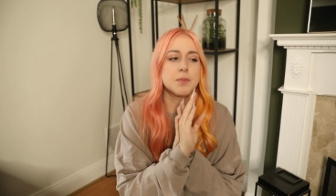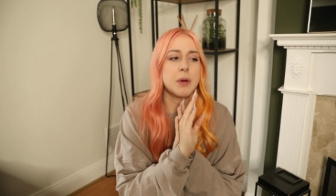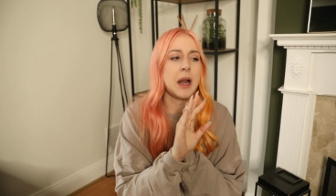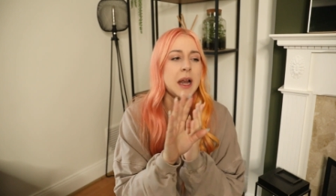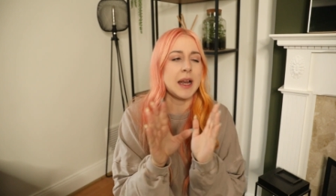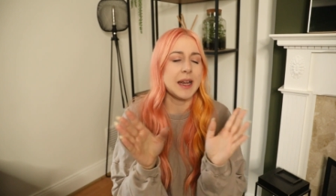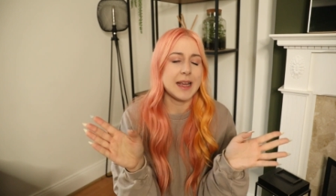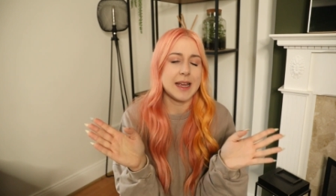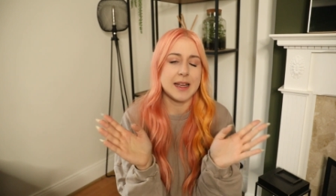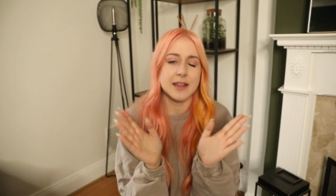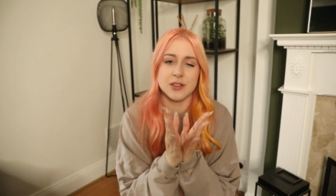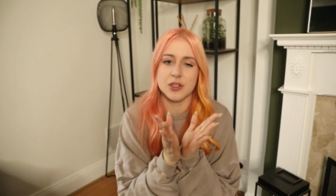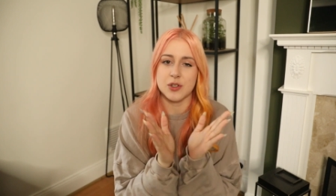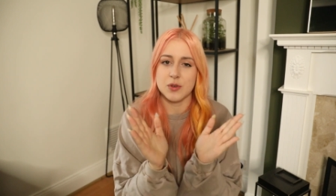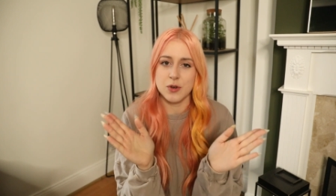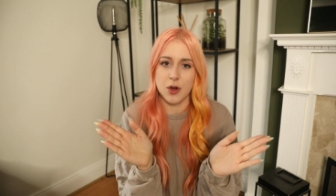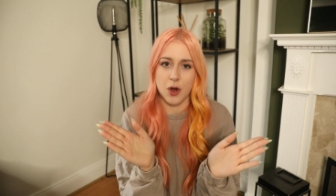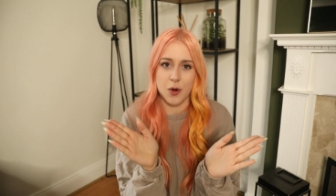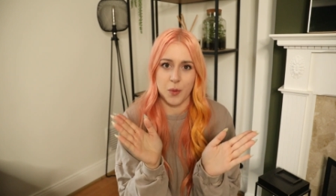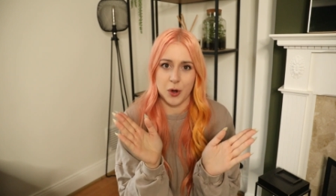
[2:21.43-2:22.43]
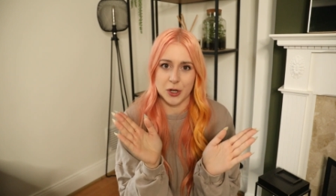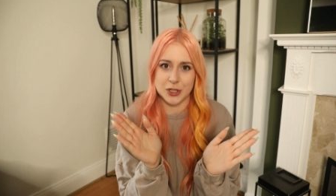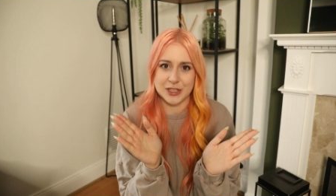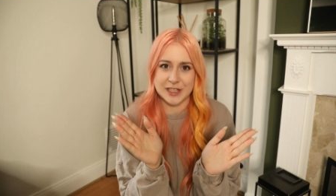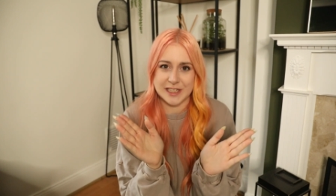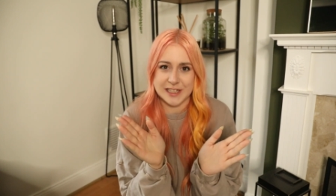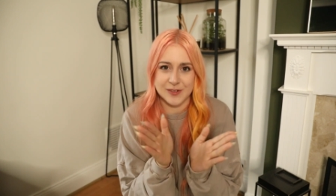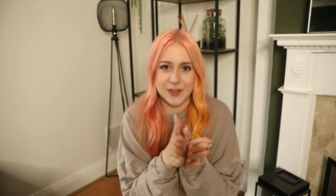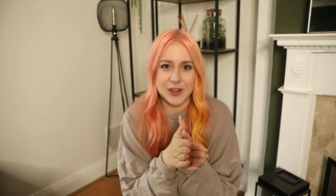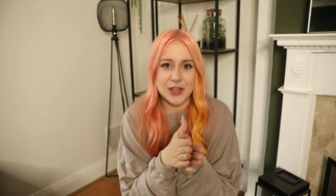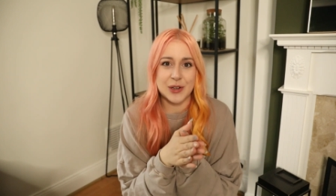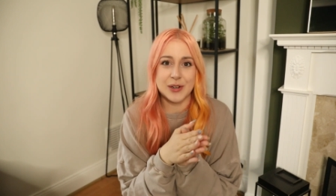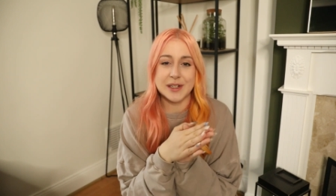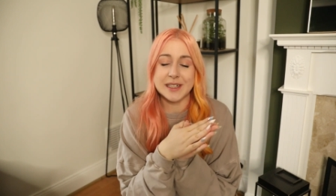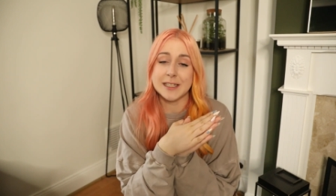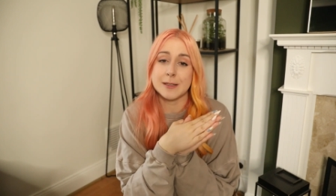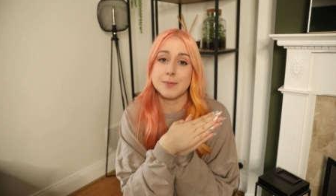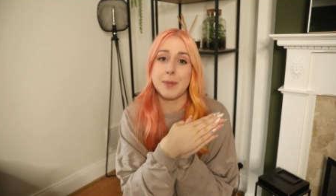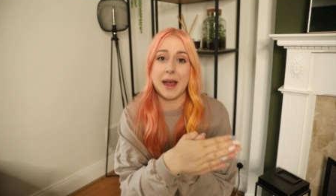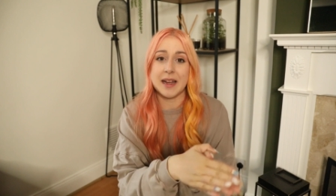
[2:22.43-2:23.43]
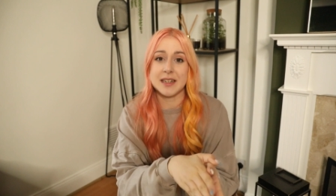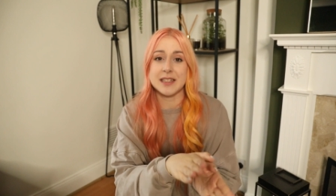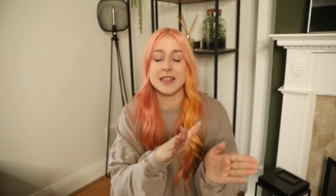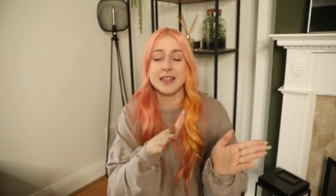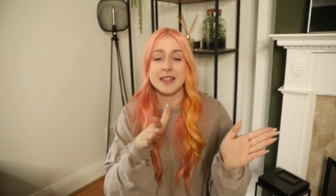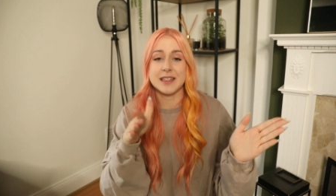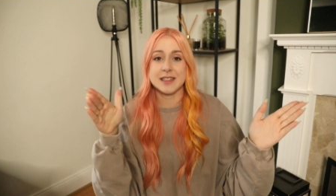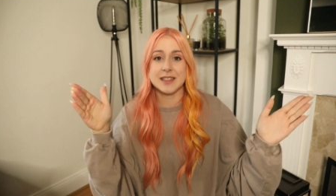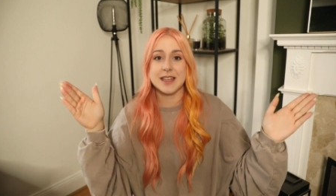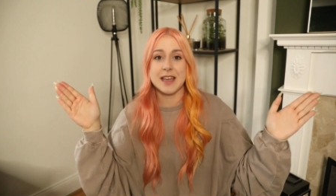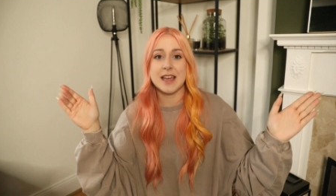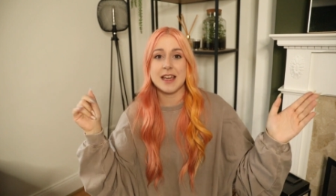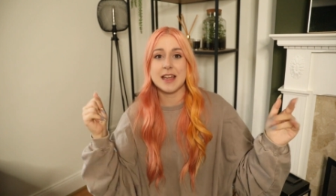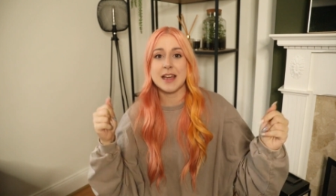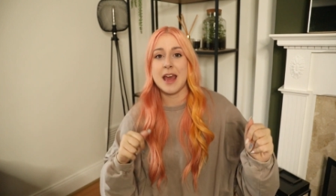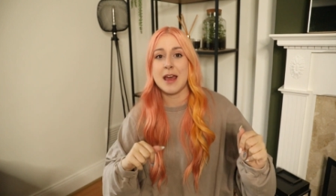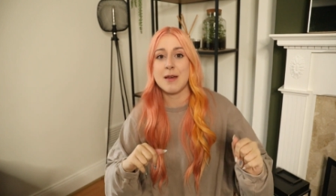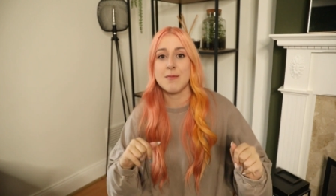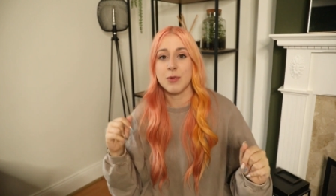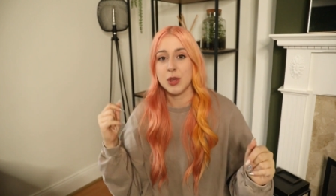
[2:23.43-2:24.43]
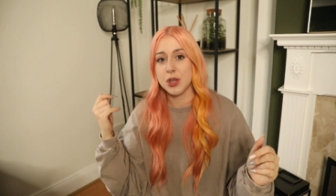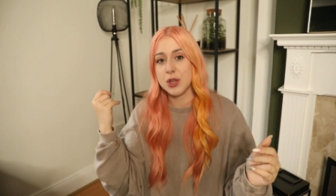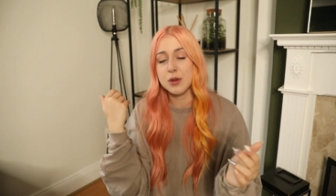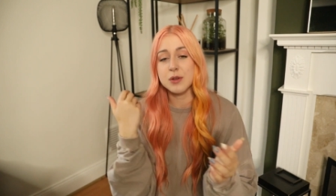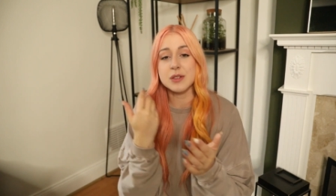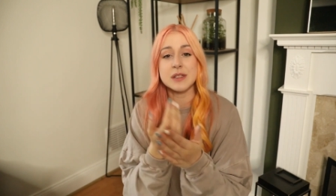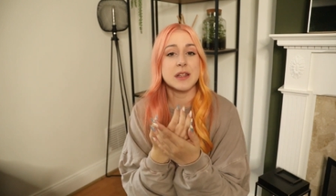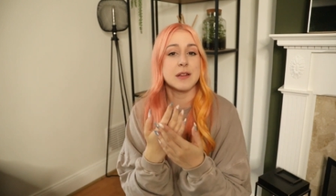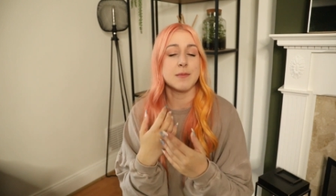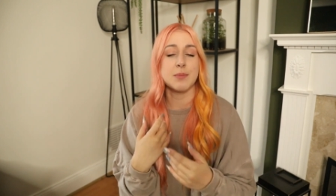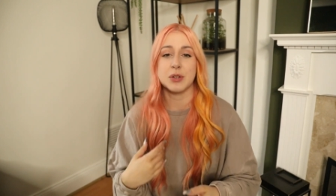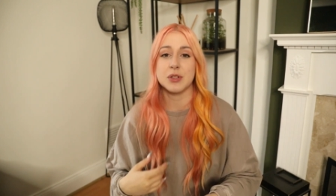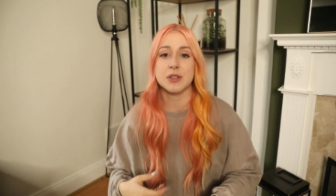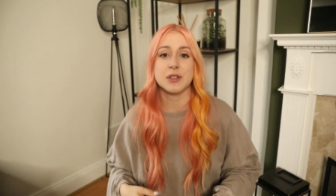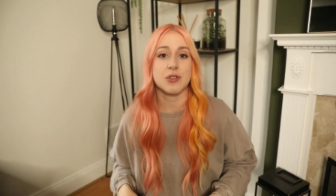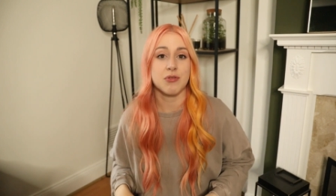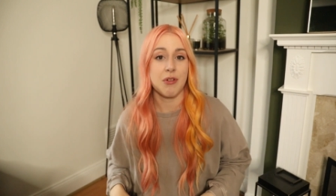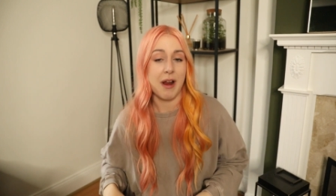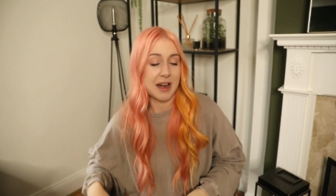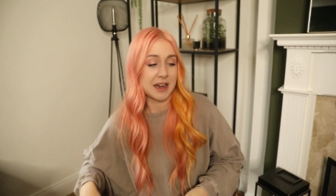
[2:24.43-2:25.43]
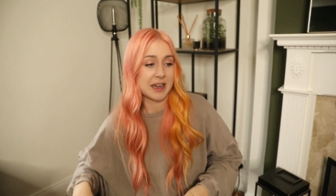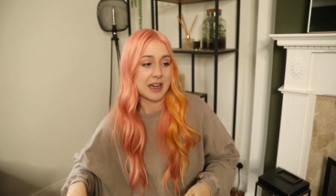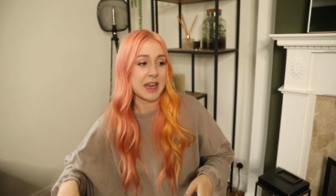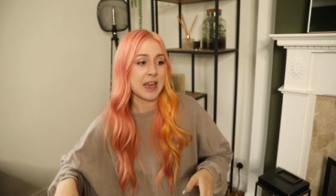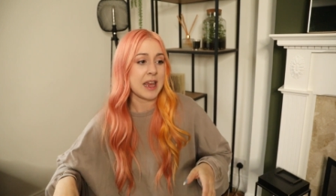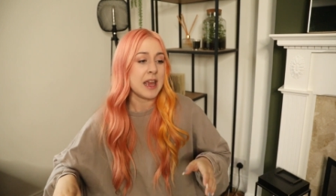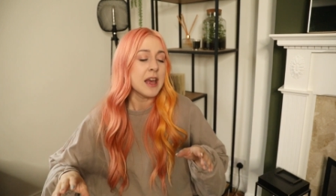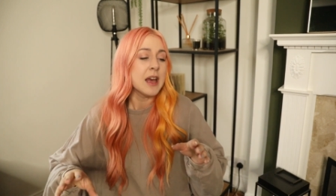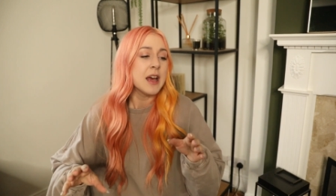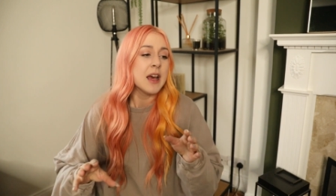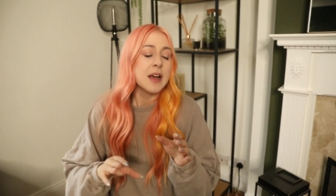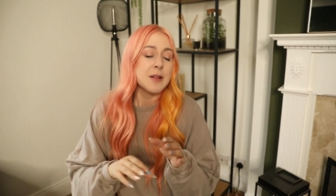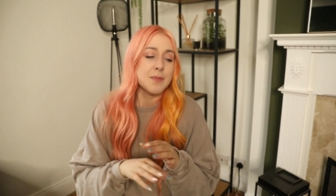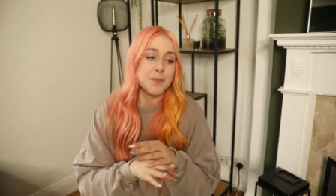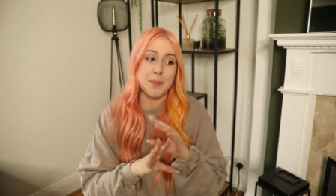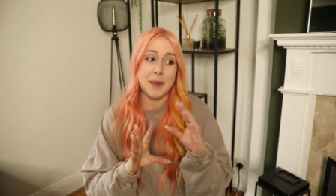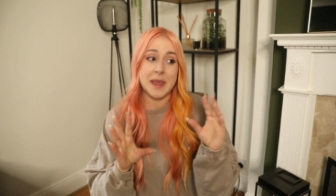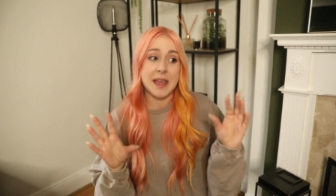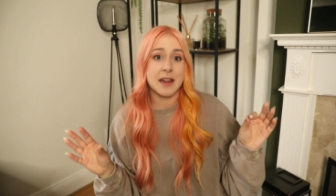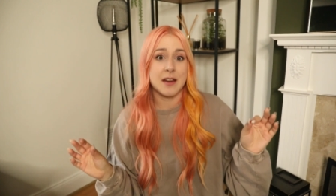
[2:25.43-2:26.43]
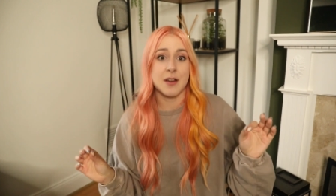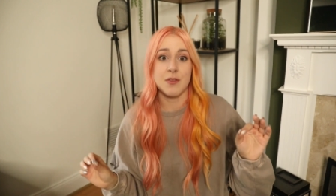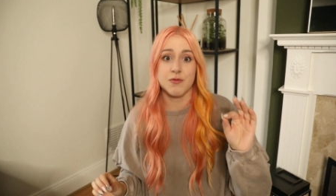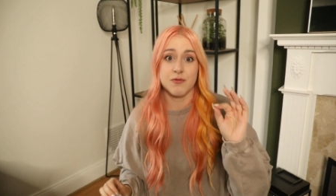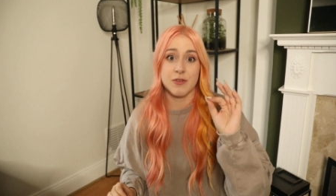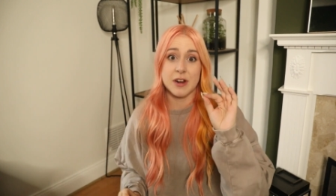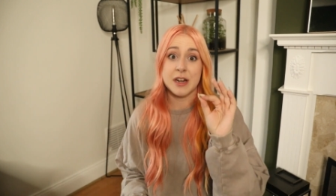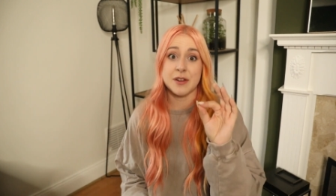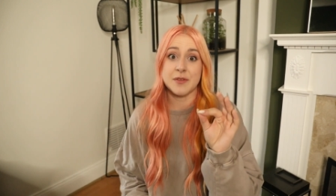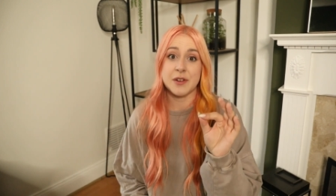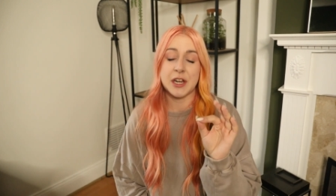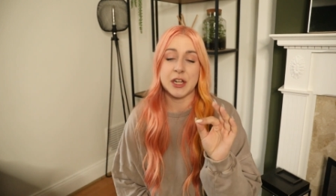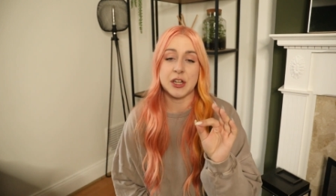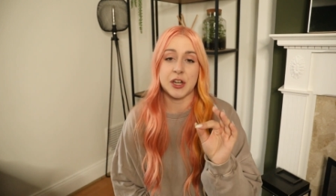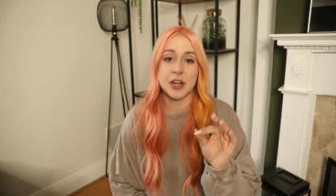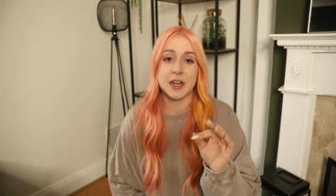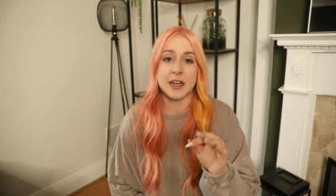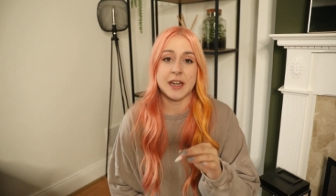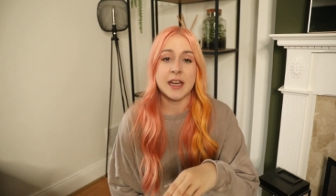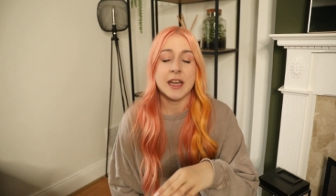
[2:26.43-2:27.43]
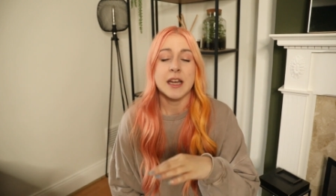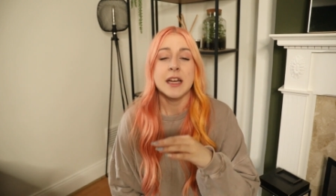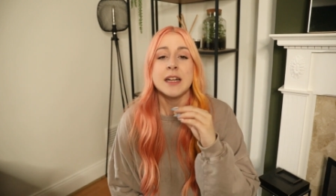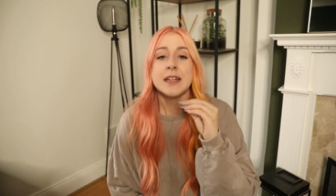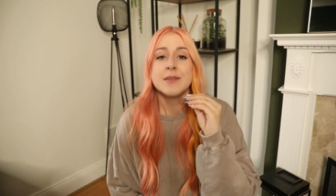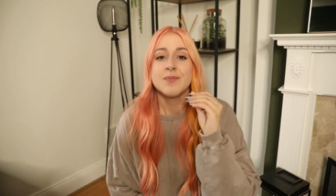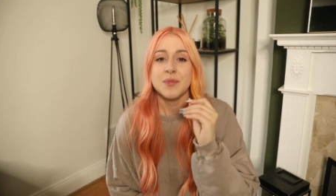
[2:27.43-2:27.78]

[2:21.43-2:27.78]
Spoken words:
Please do not watch this video expecting to see him using the buttons correctly, being really, really good at it.